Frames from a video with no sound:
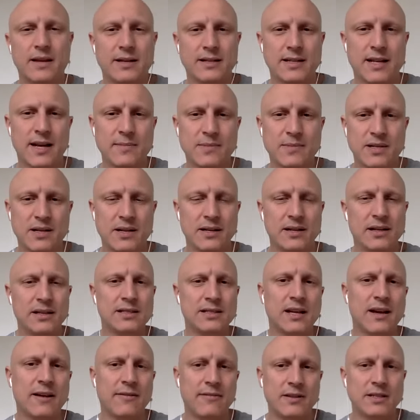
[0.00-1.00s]
times are a little
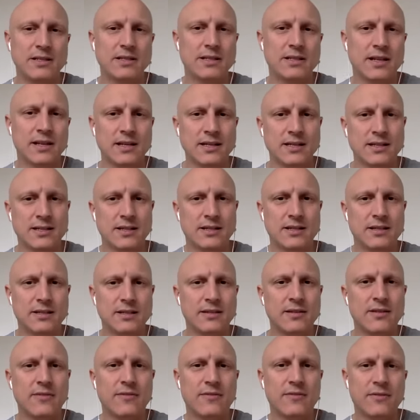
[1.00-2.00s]
tough these days and
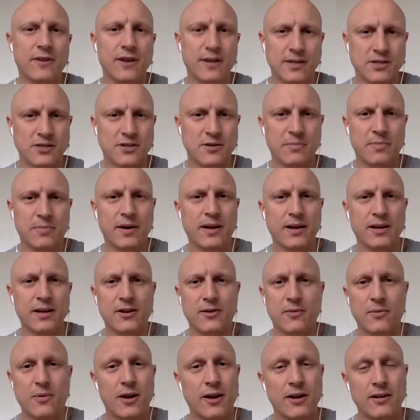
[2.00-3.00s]
a few extra buck in
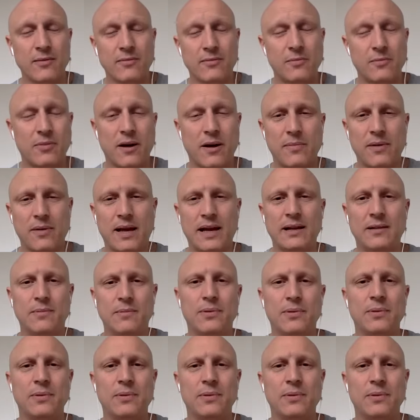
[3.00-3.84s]
your wallet will probably help.